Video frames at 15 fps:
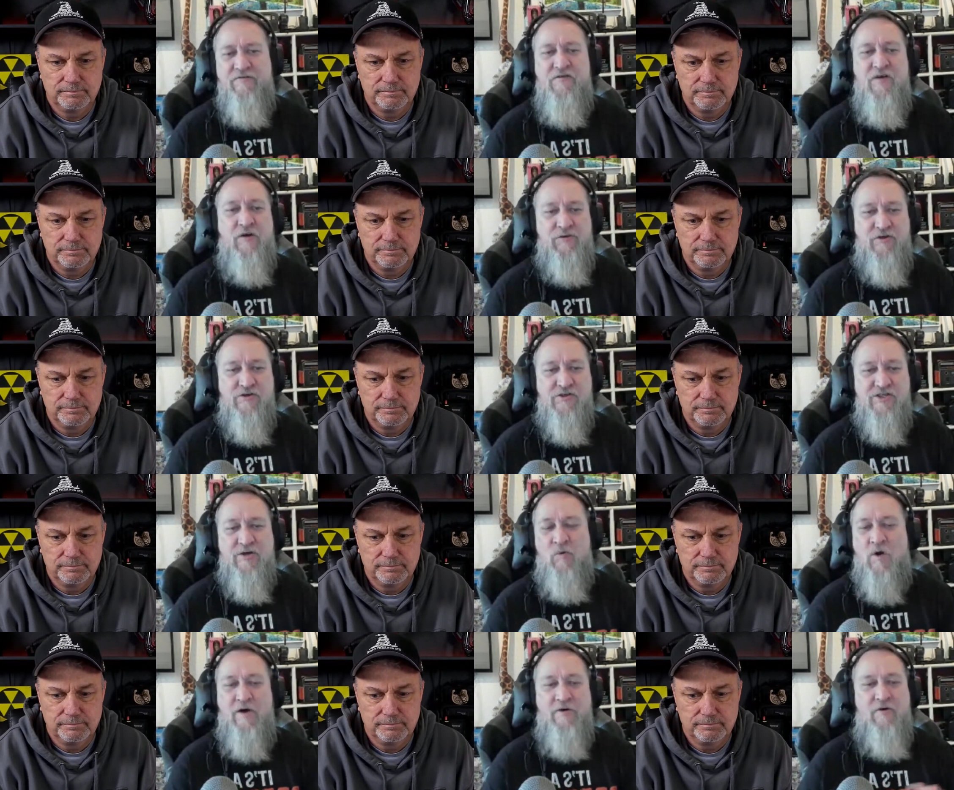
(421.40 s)
Speaker 1: the filters
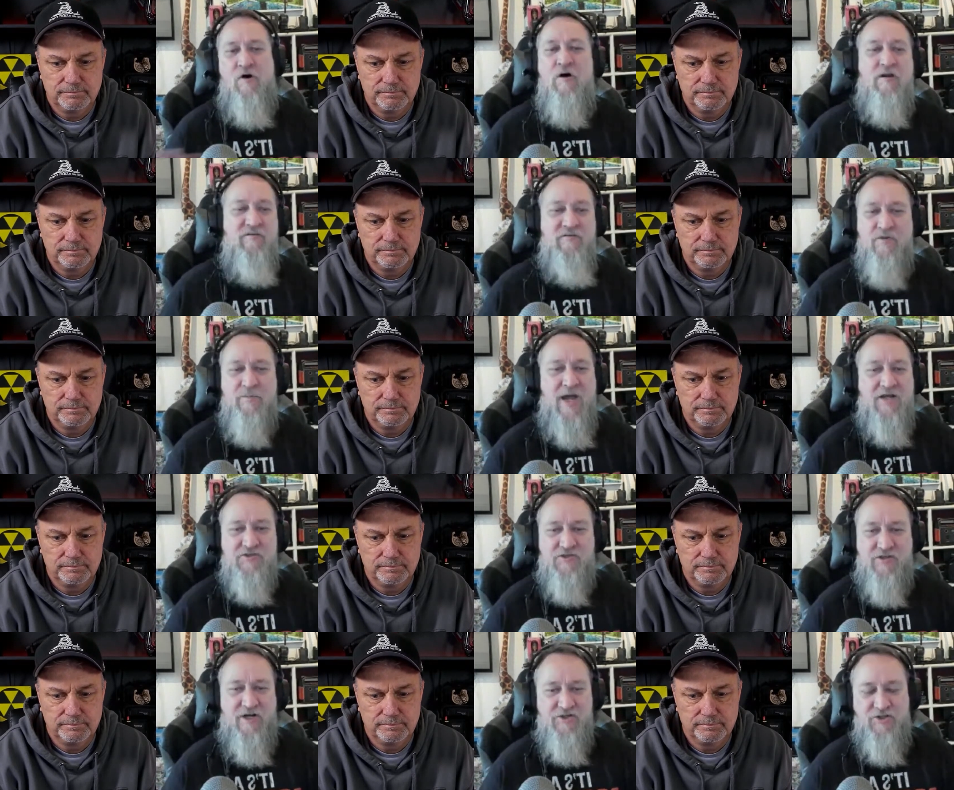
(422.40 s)
that were on all of the
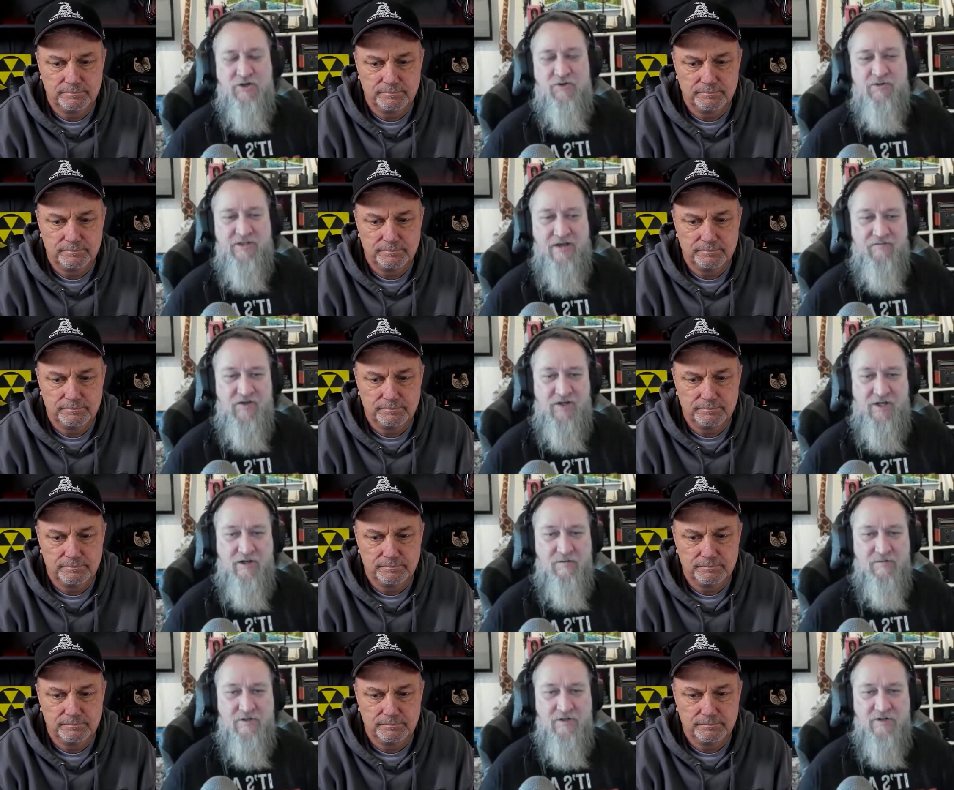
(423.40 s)
masks that I showed in that
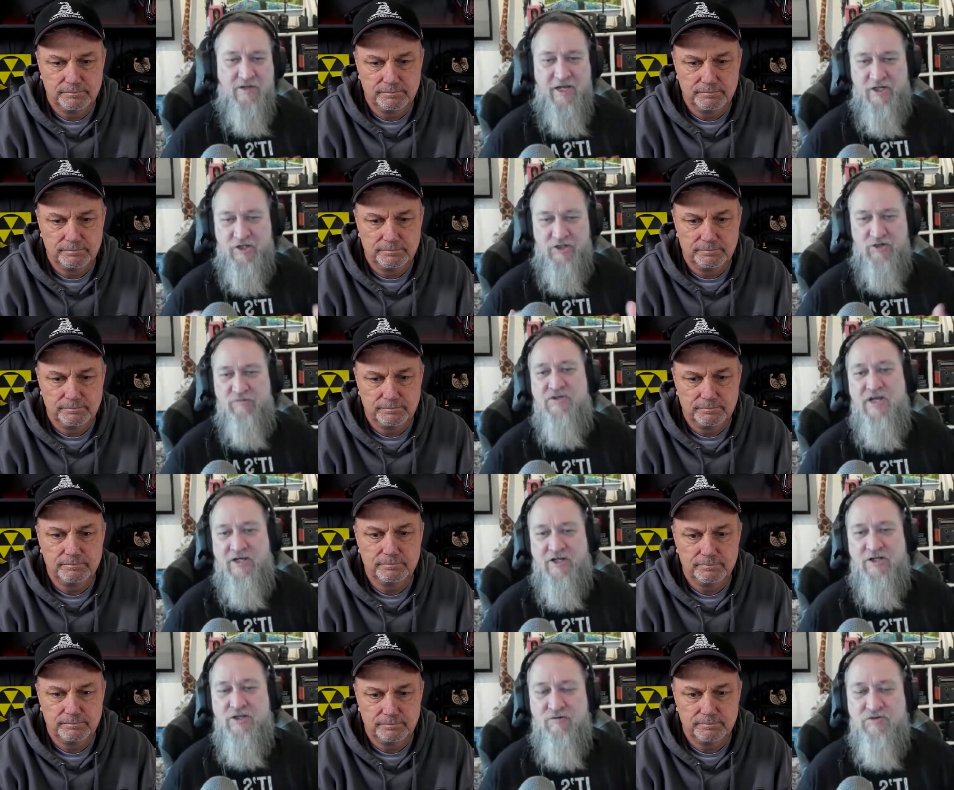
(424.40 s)
video. It could use
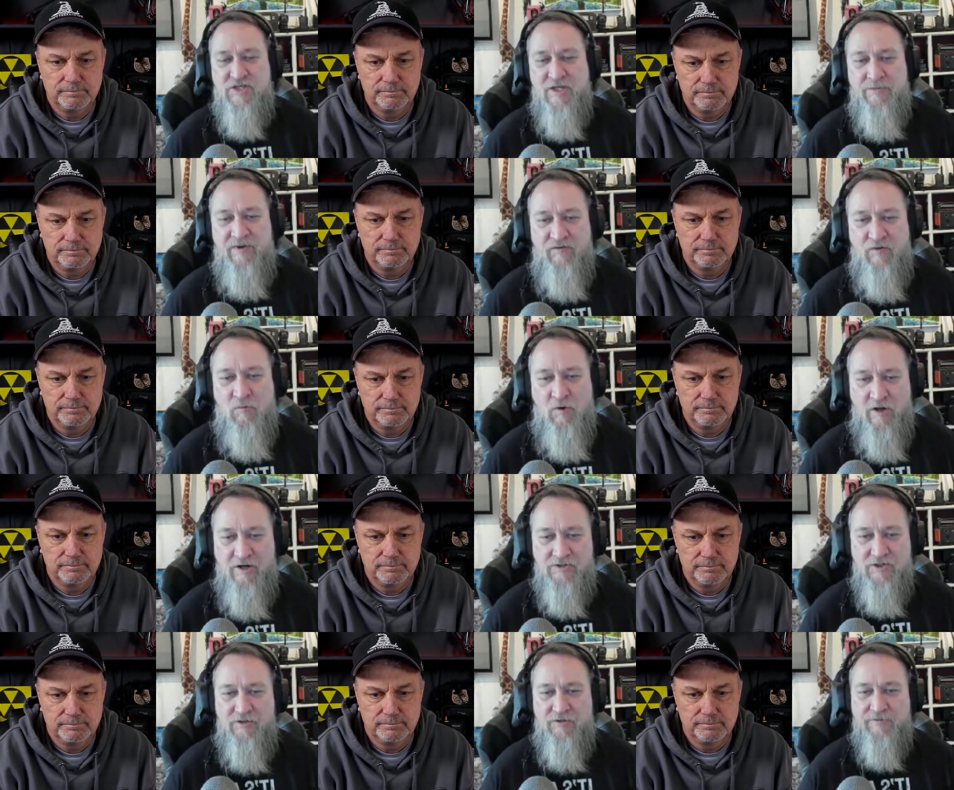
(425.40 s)
it could use them if it
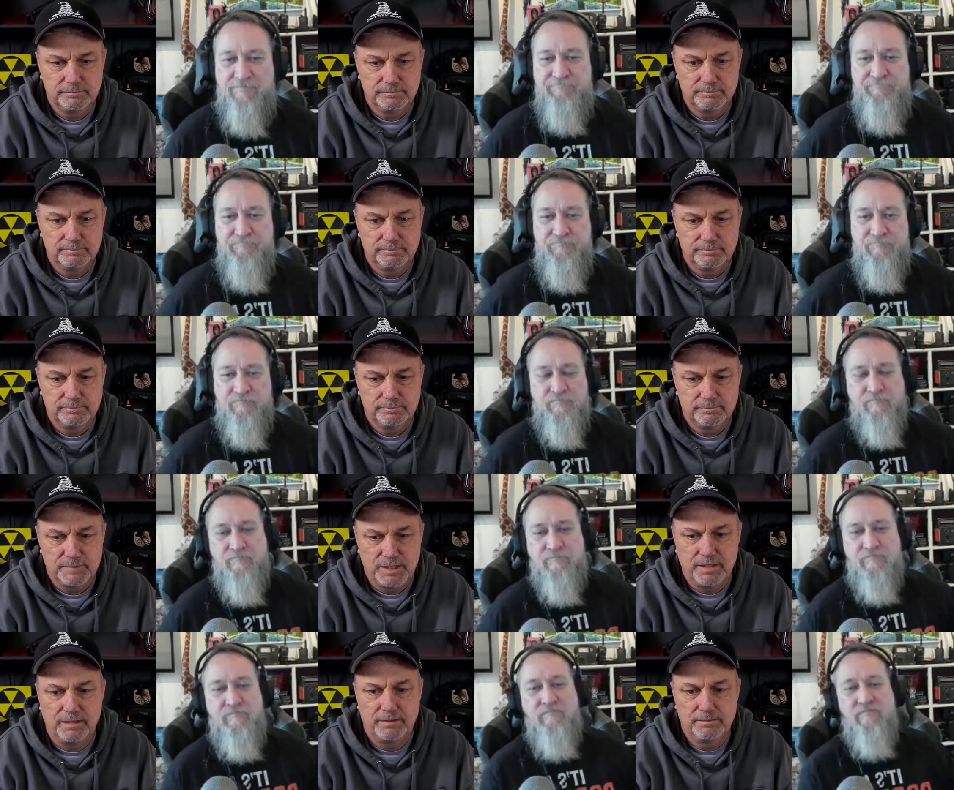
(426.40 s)
wanted to.
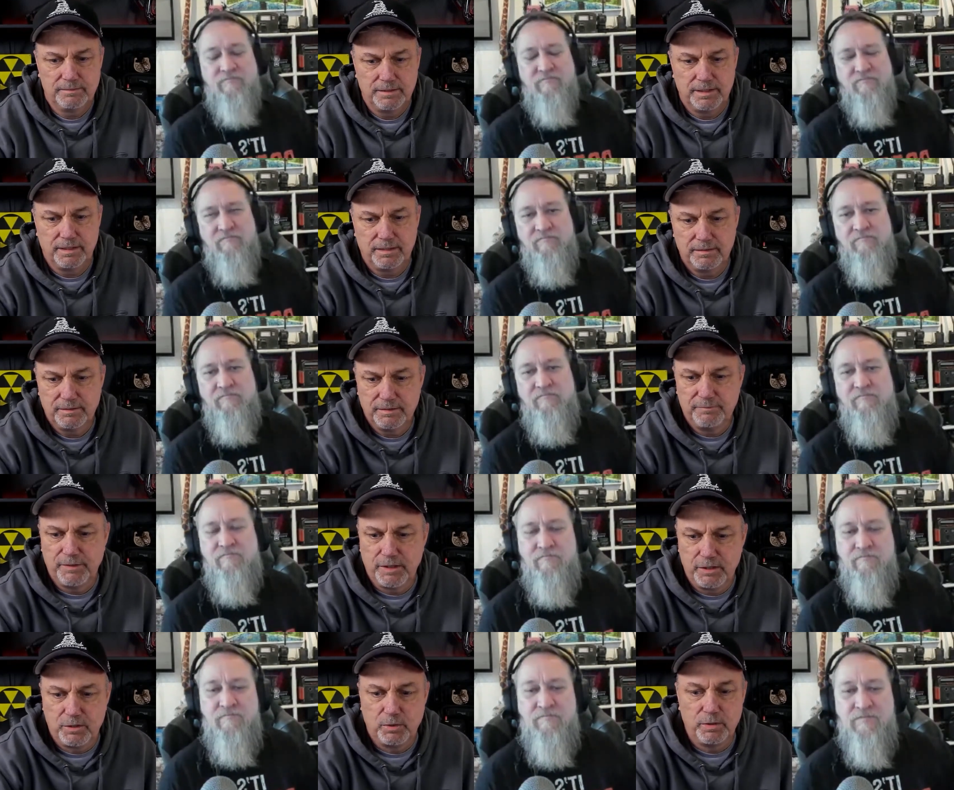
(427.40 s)
Speaker 2: Yeah, yeah, it's
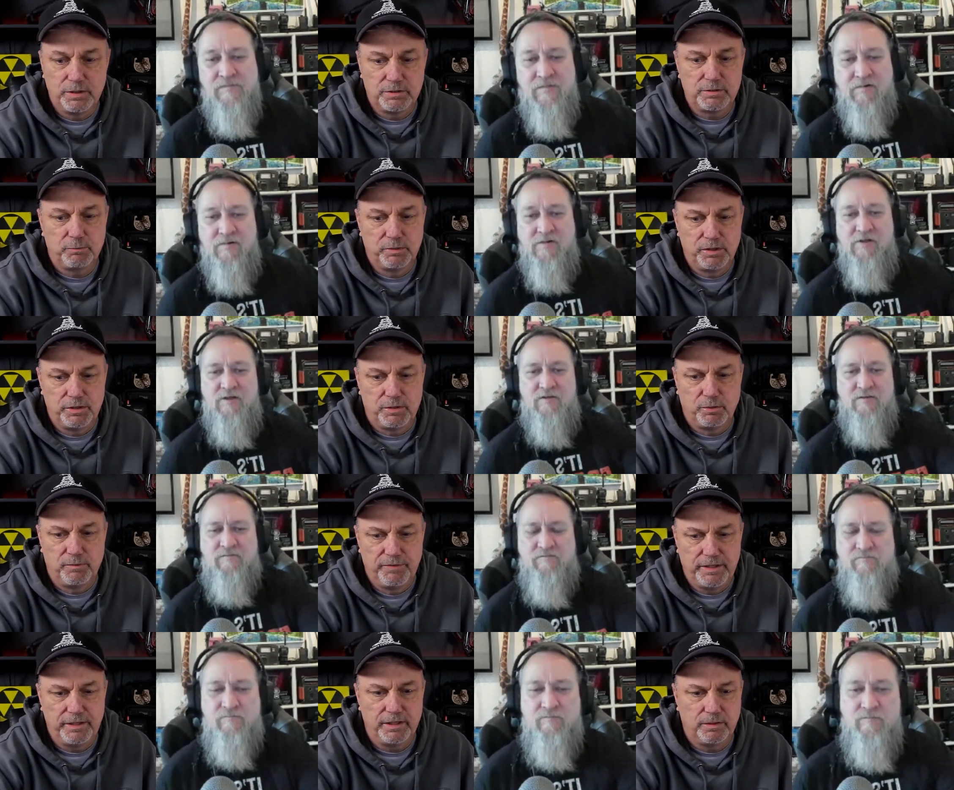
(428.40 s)
very cool. It was a really cool
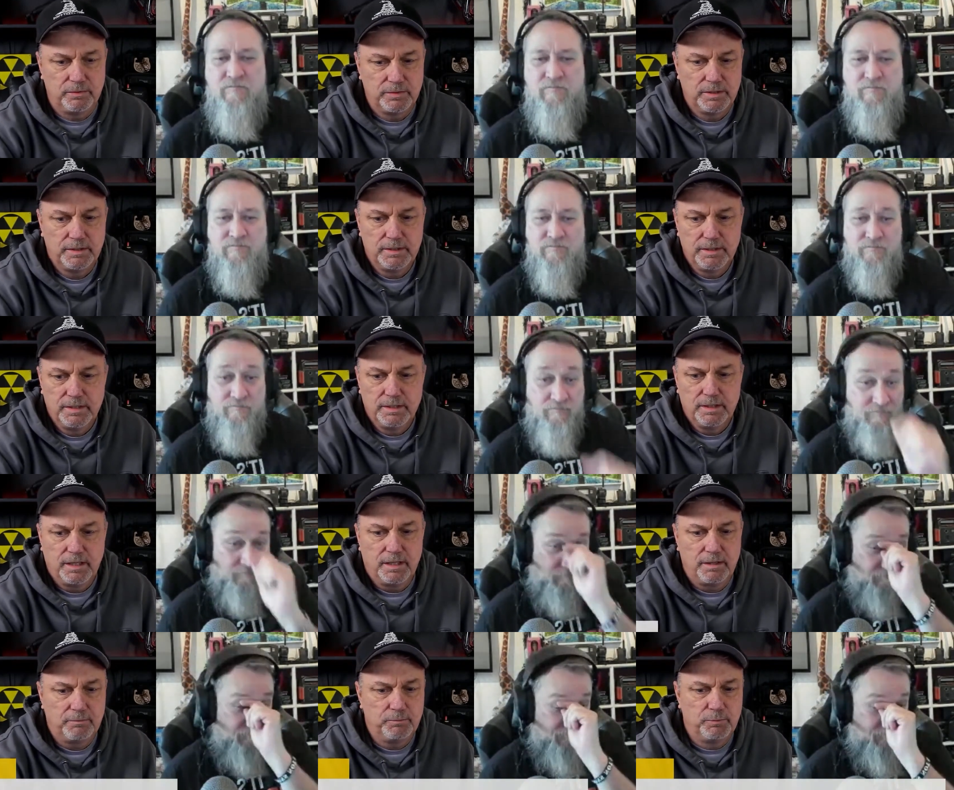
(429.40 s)
video.
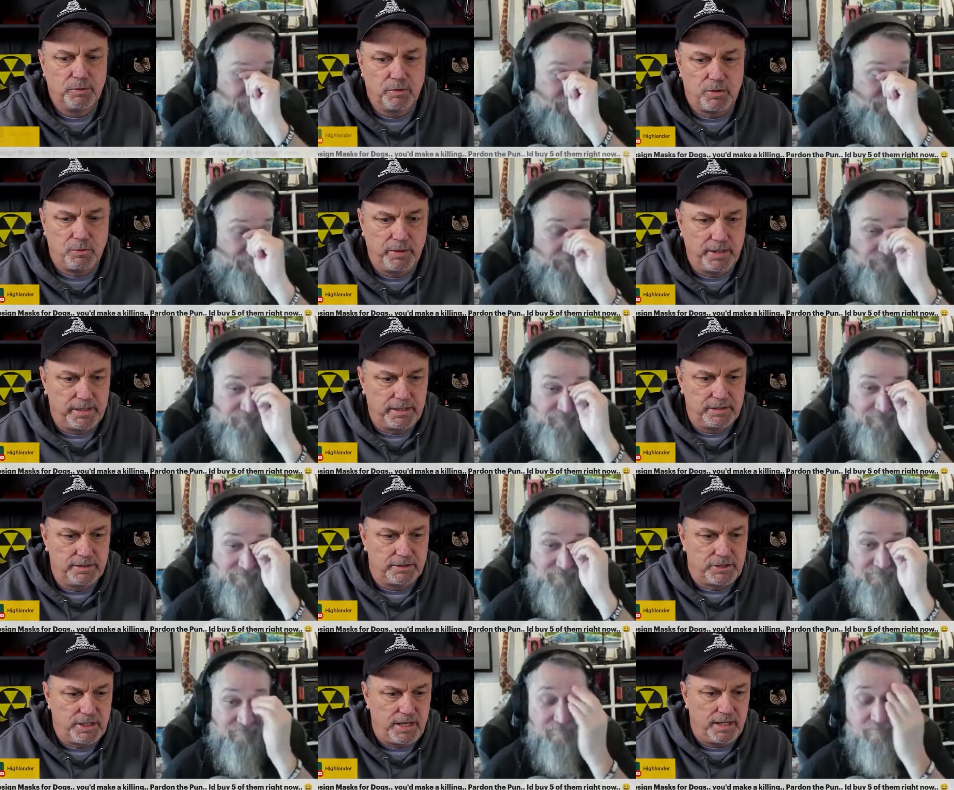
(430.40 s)
Uh, real quick in the
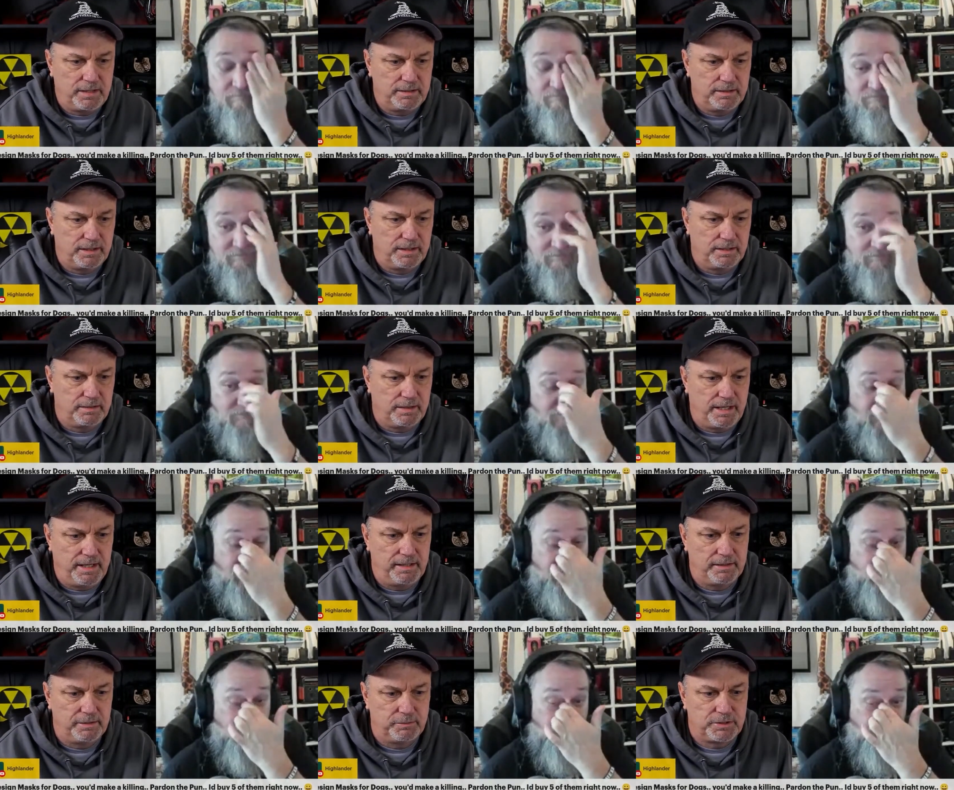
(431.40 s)
chat, uh,
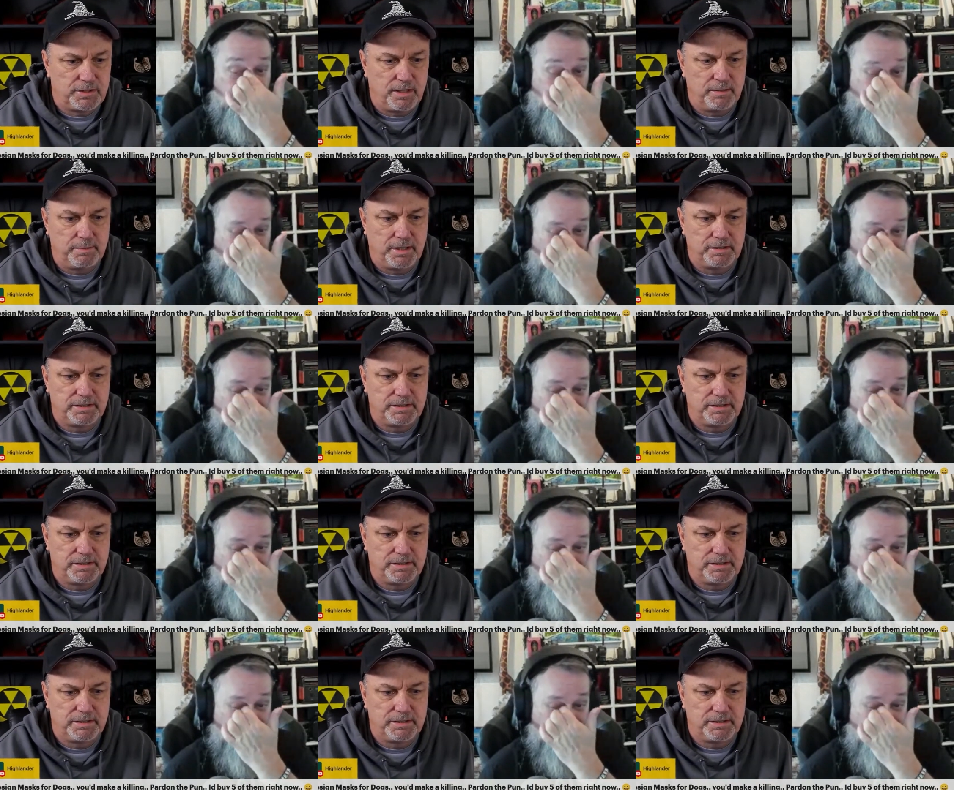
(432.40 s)
Highlander was talking about